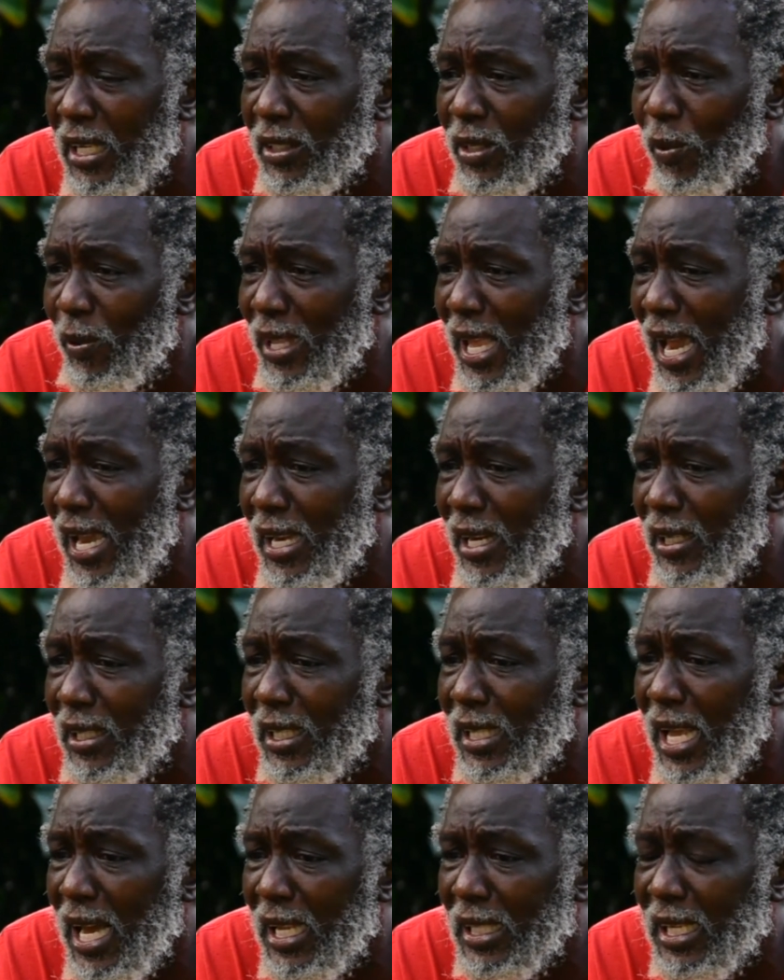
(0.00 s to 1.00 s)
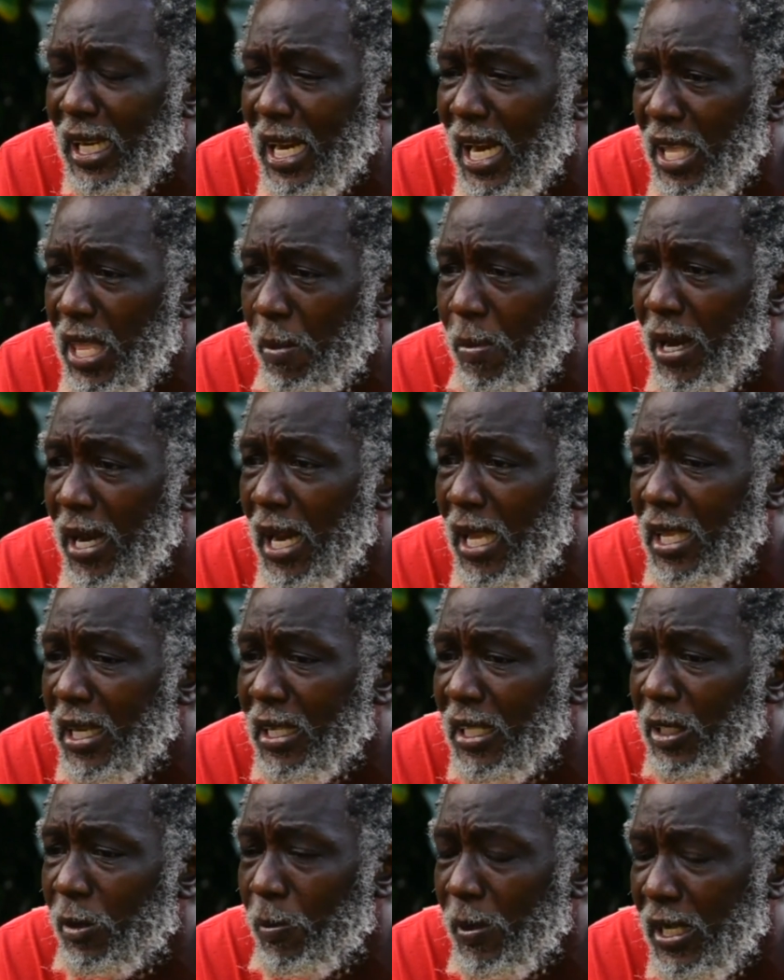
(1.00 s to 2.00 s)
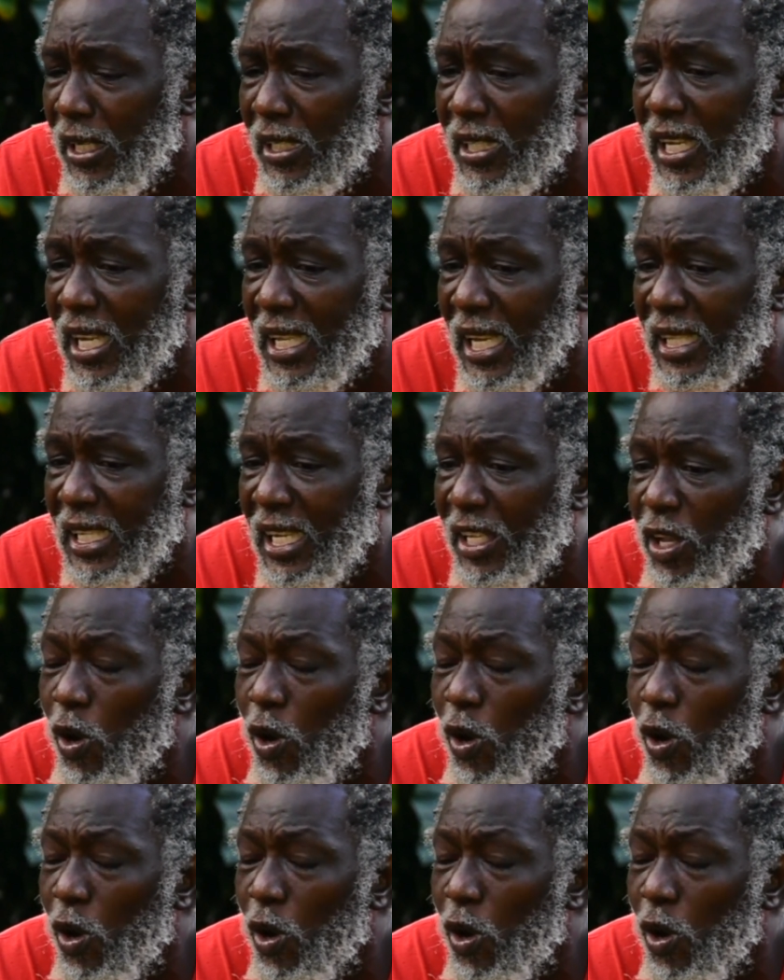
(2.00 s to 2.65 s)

So when I hear that, I kind of make a little speech the other day.